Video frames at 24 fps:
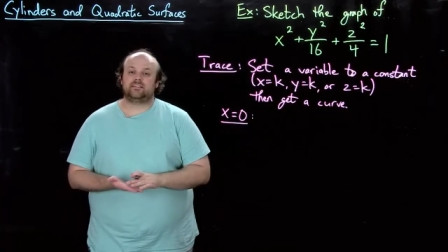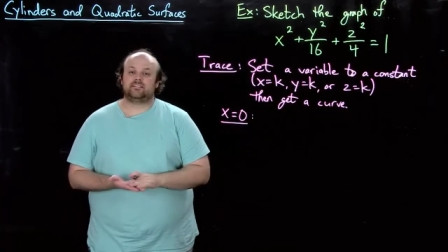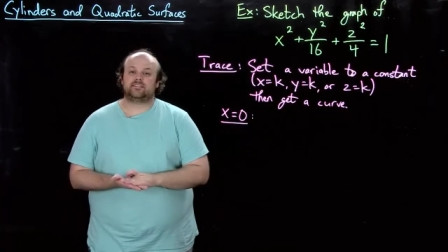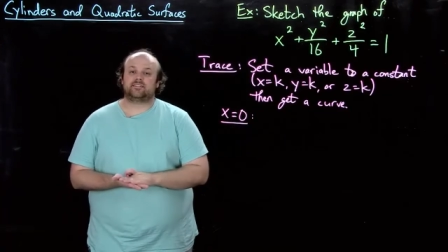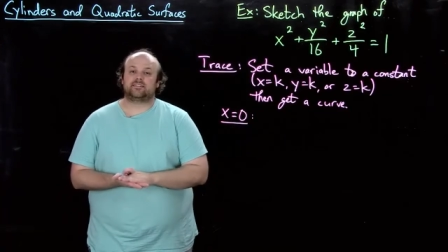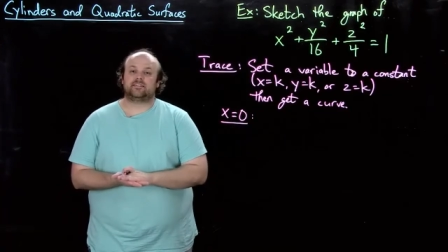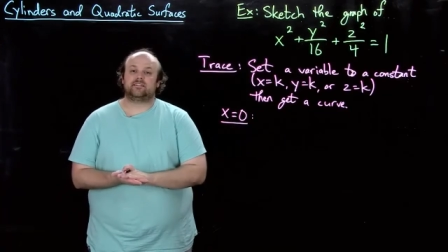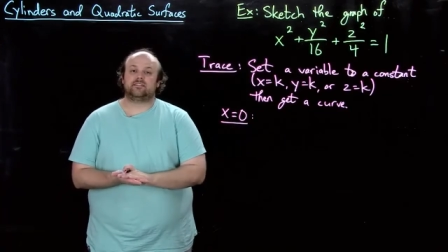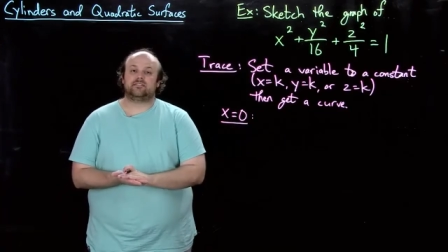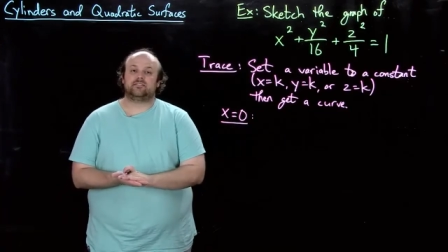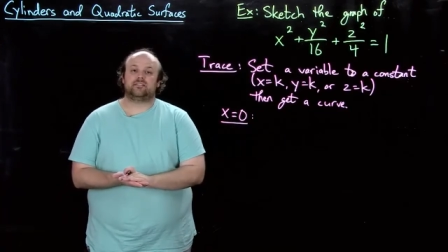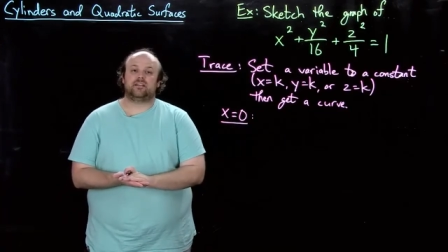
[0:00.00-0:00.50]
is
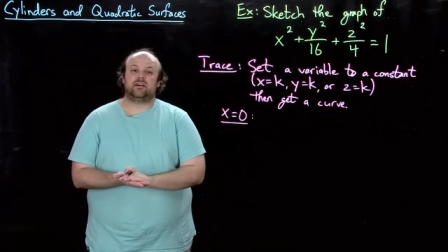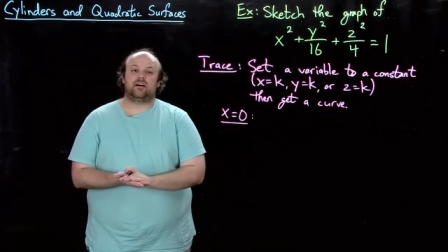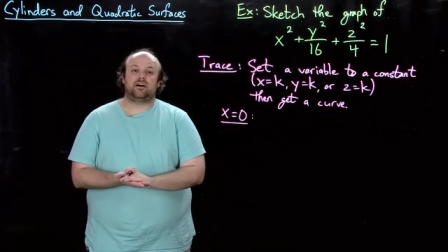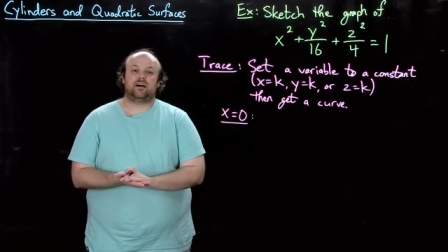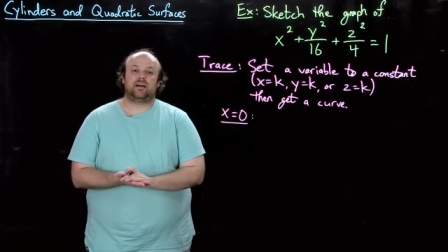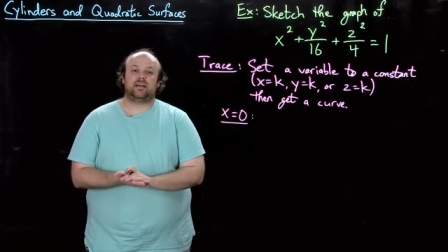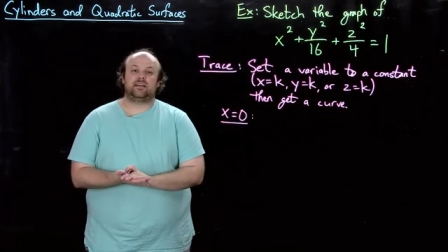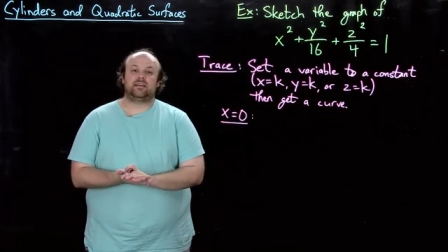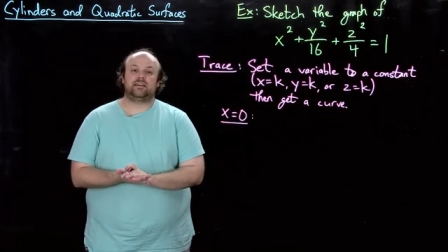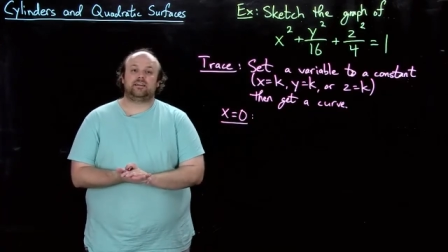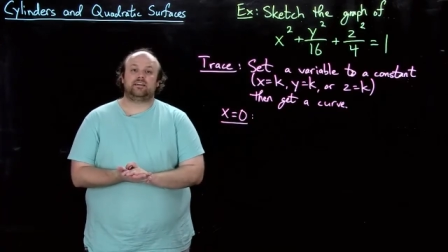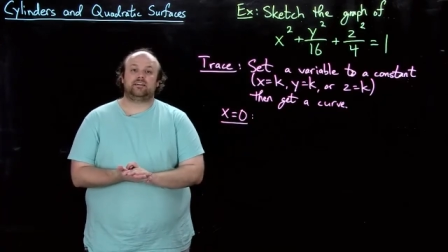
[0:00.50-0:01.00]
going to
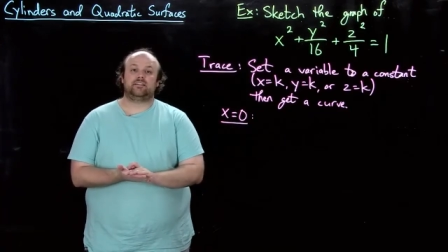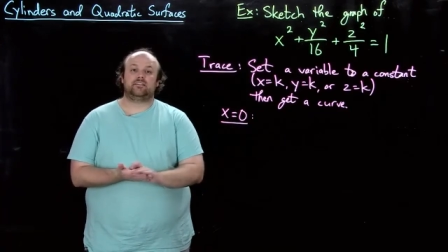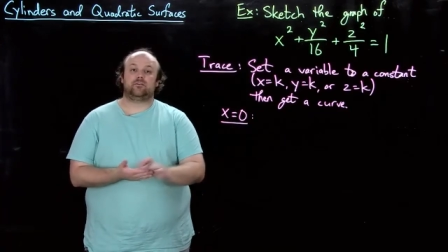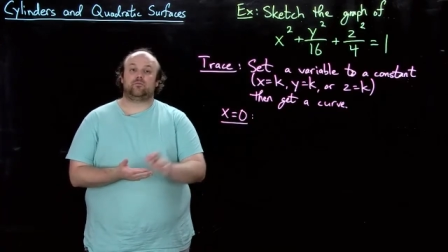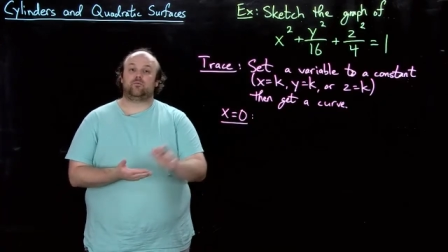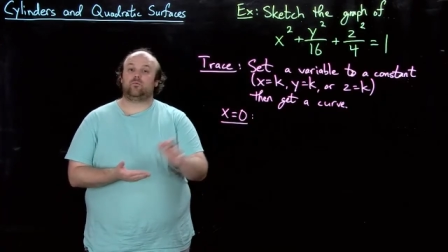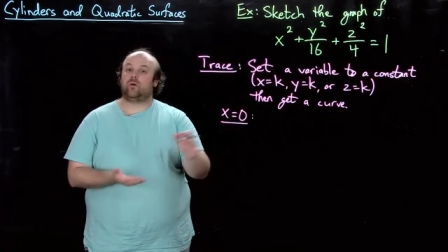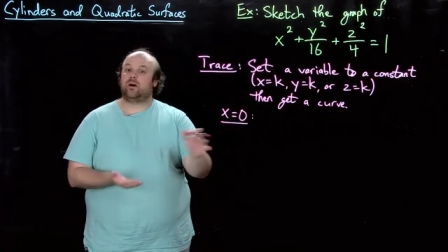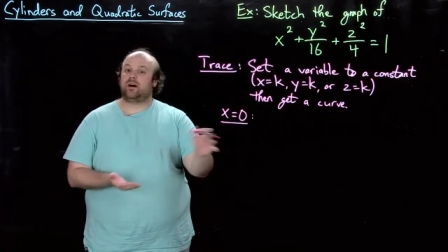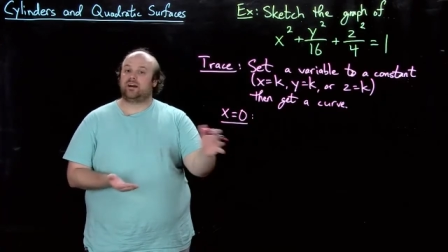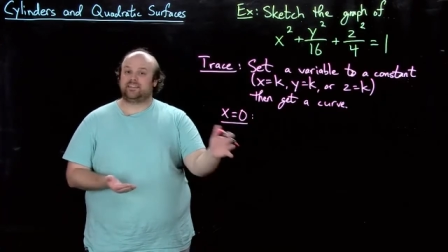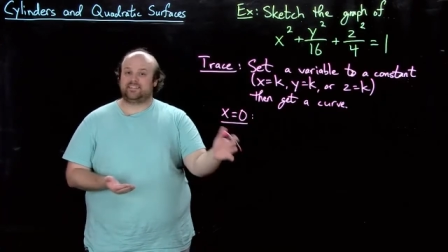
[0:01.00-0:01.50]
lie in the
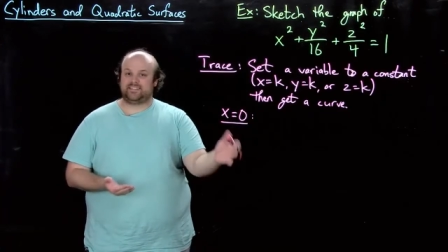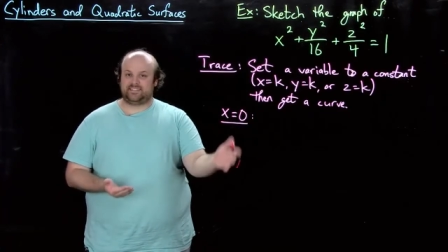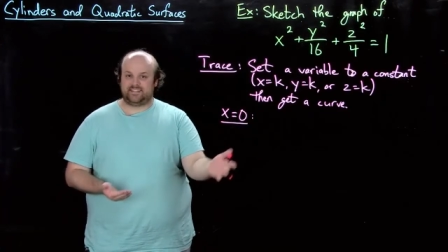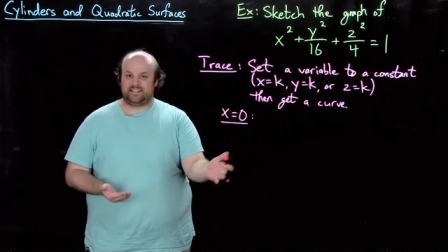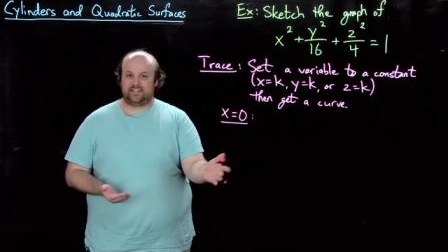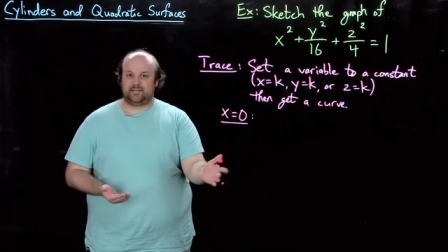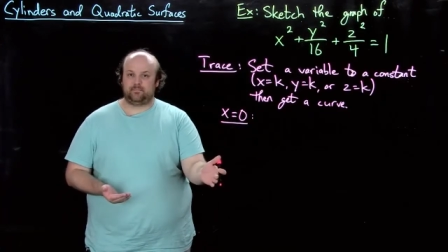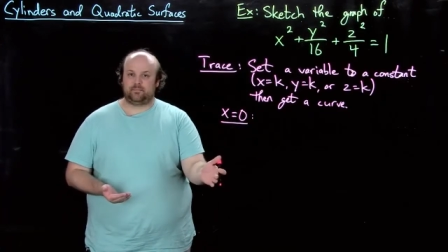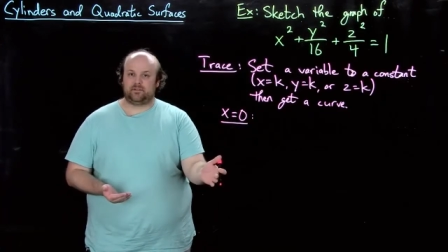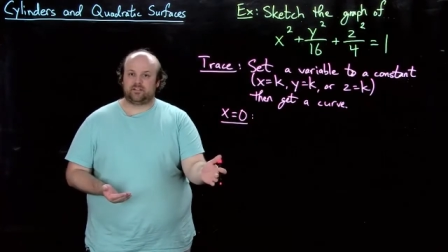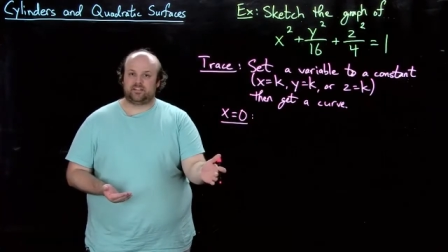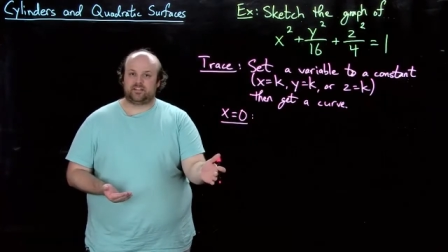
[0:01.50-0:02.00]

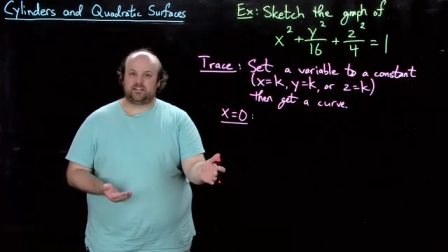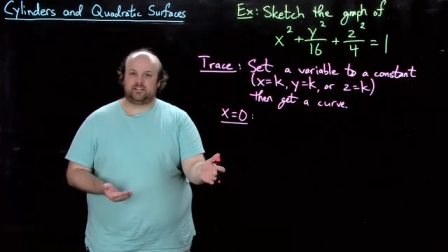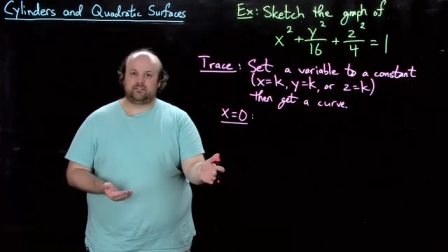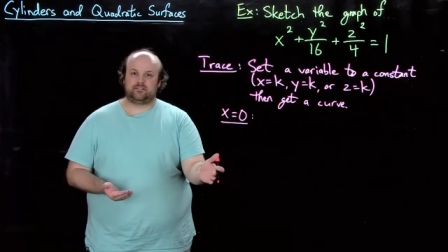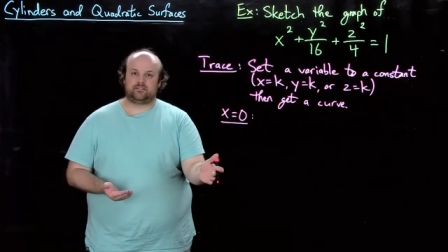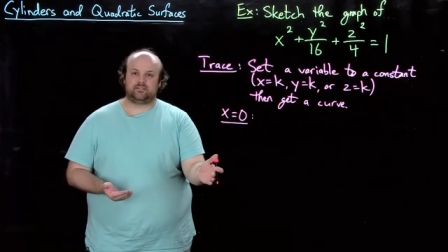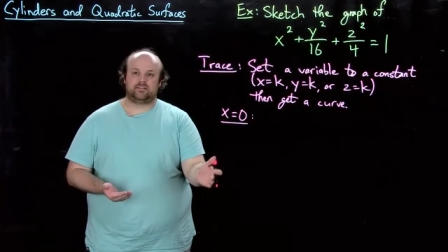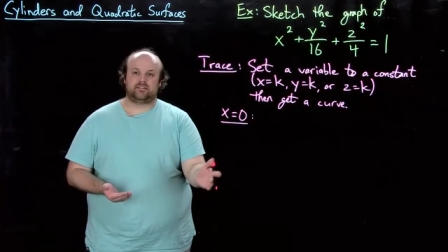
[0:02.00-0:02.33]
yz plane,